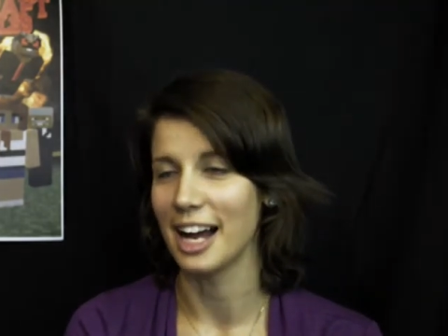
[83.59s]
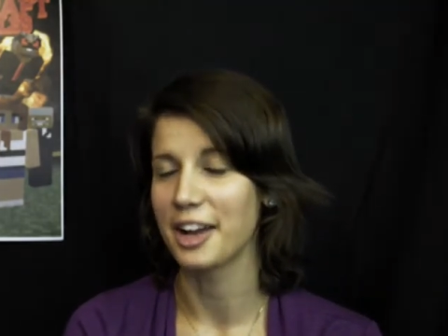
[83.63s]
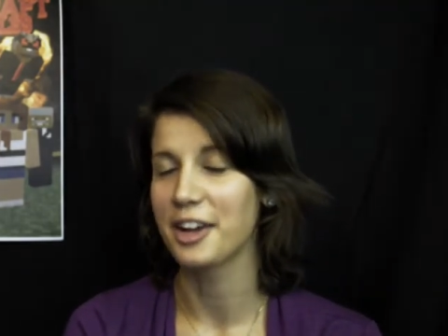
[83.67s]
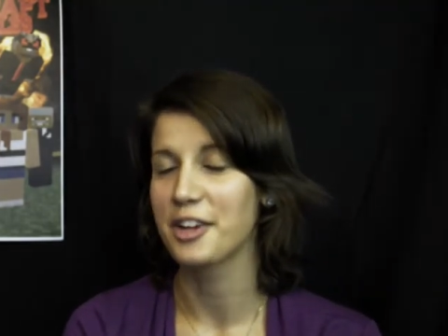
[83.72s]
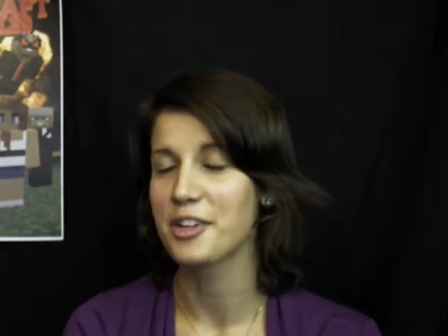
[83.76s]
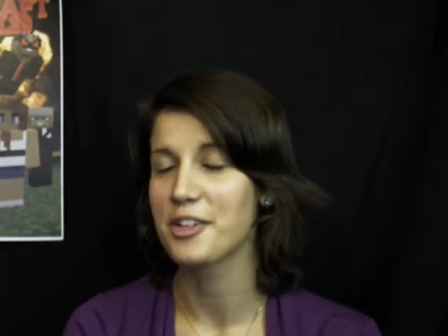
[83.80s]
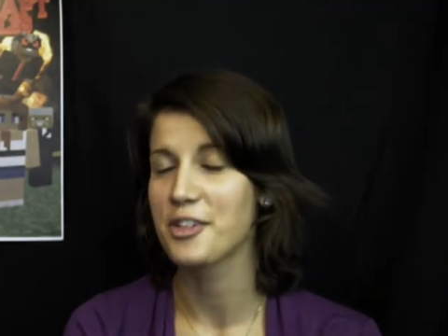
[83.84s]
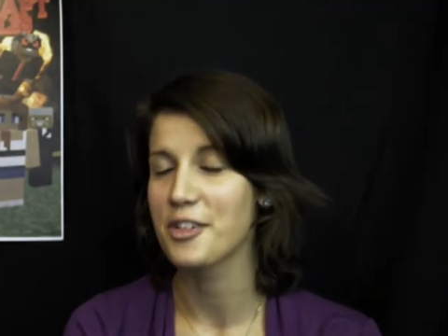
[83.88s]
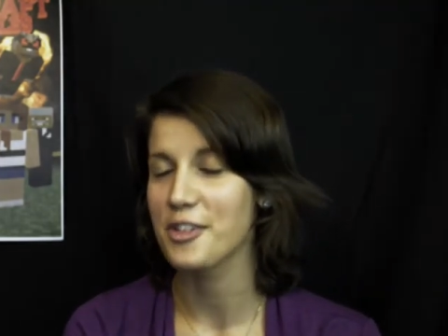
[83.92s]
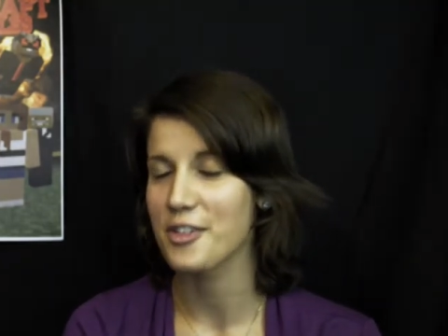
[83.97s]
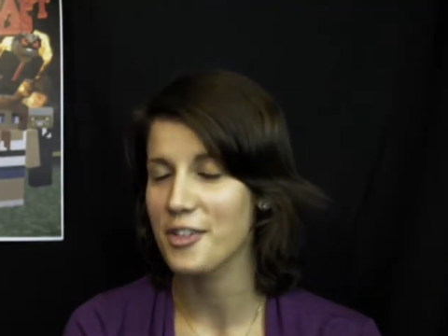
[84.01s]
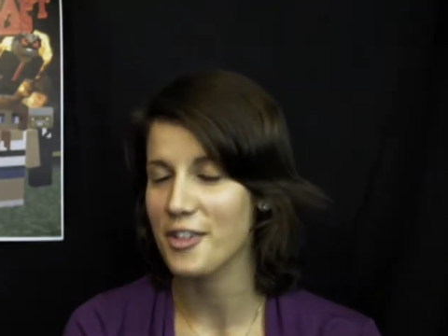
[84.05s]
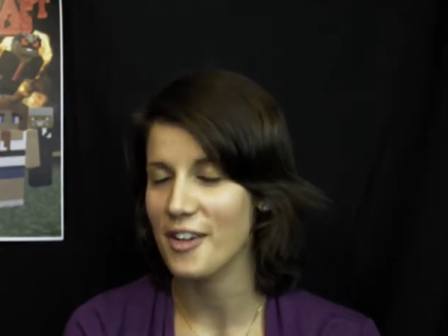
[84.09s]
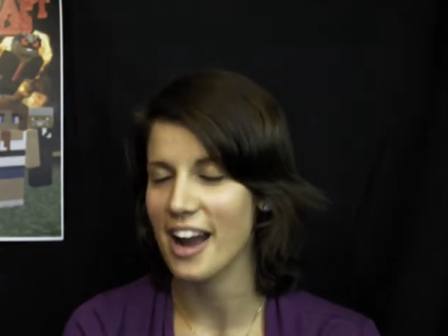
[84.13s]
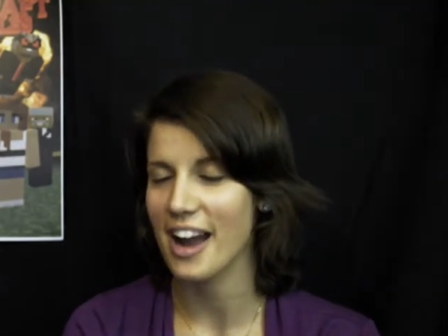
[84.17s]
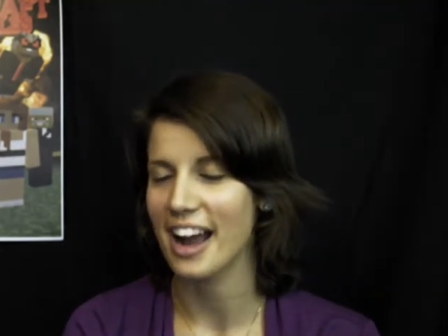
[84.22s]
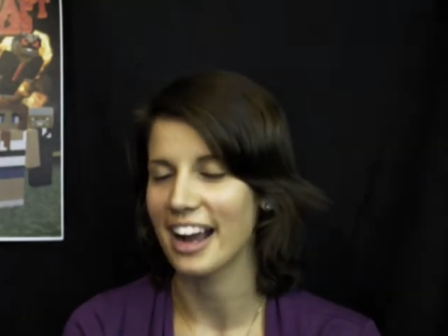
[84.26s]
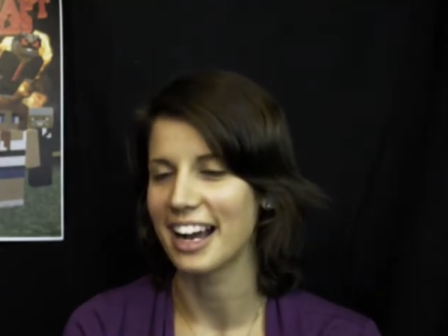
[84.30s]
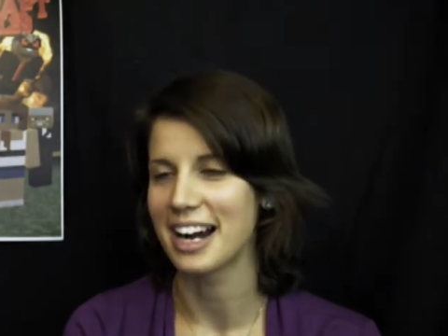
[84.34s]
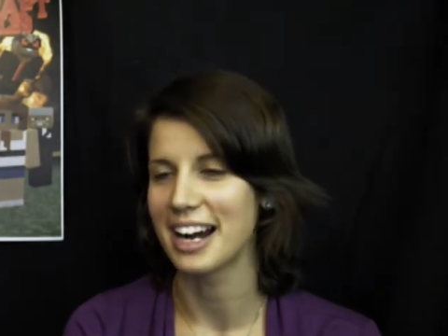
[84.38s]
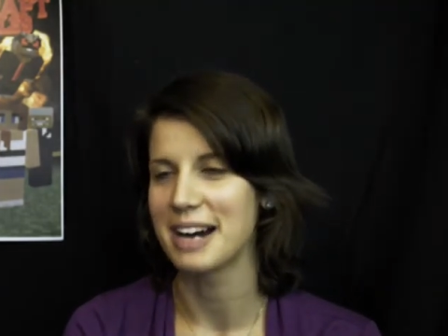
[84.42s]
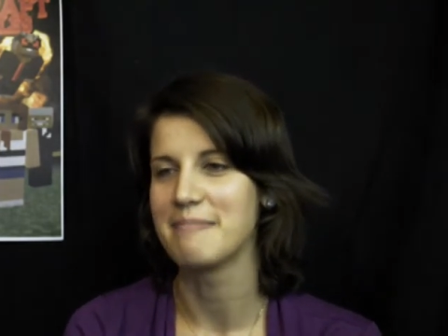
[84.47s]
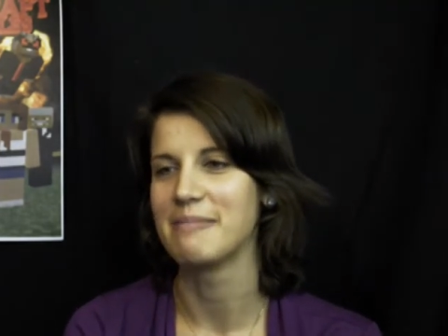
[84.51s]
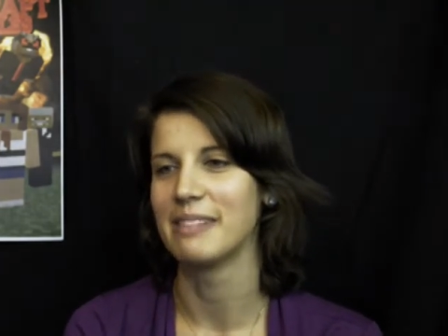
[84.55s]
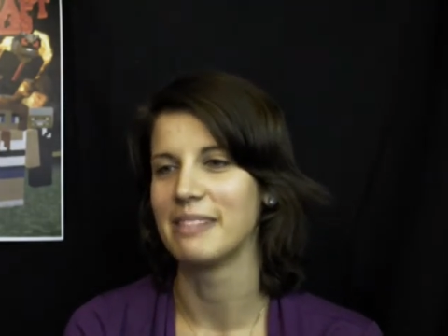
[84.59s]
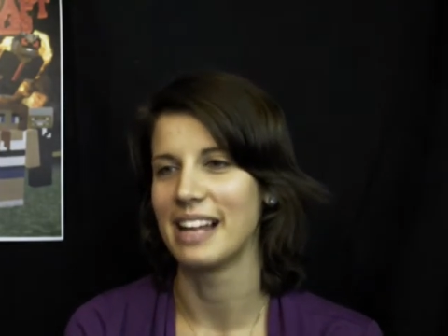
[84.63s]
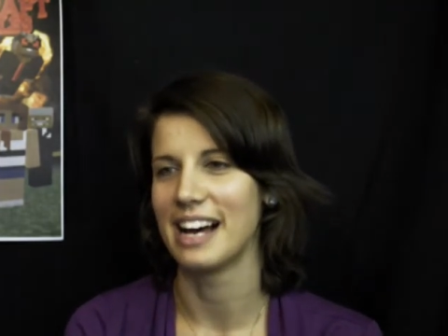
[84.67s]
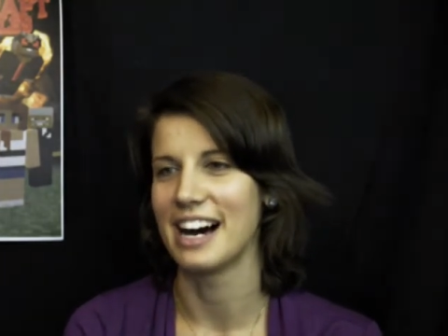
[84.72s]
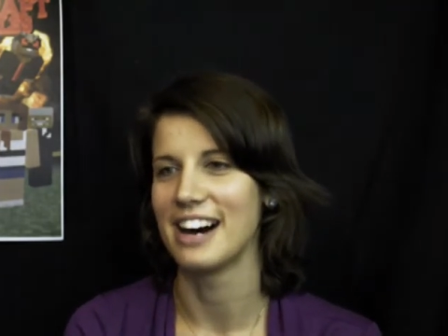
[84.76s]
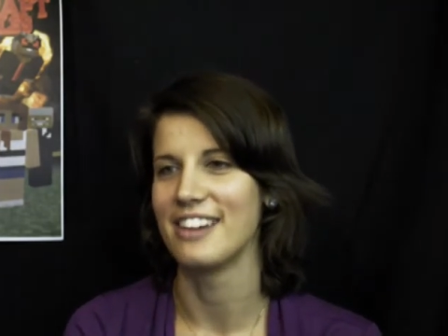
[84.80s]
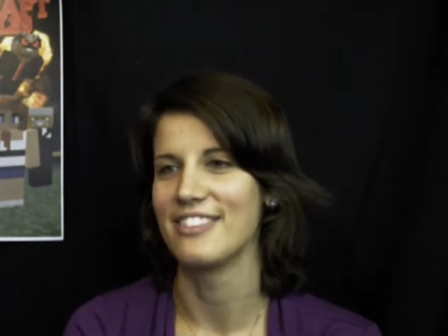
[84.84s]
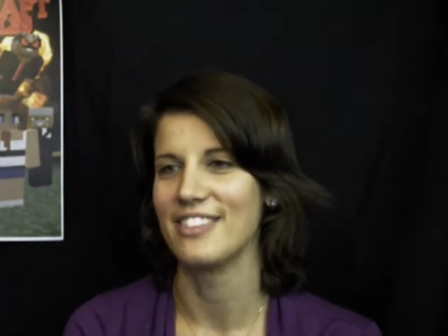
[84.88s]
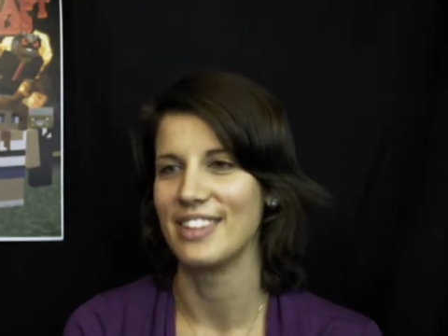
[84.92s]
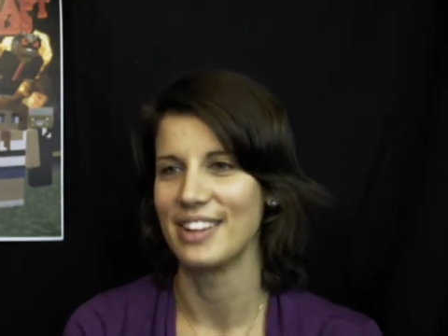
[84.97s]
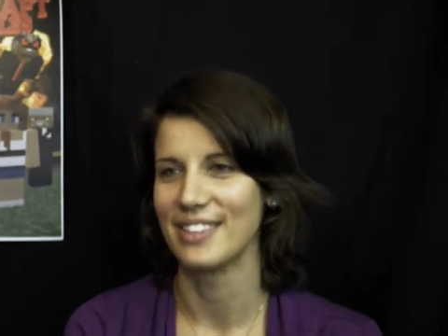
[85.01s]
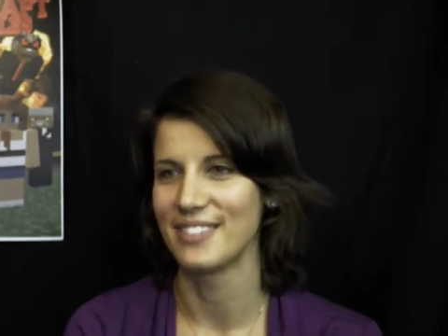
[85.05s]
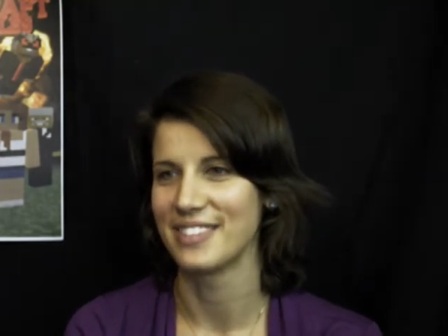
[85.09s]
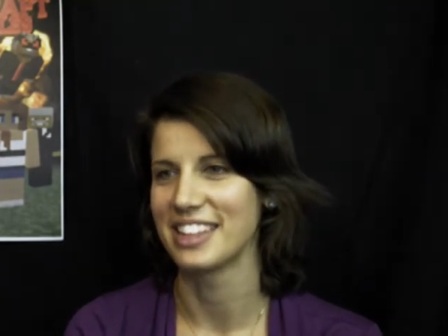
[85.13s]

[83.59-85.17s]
I crack up laughing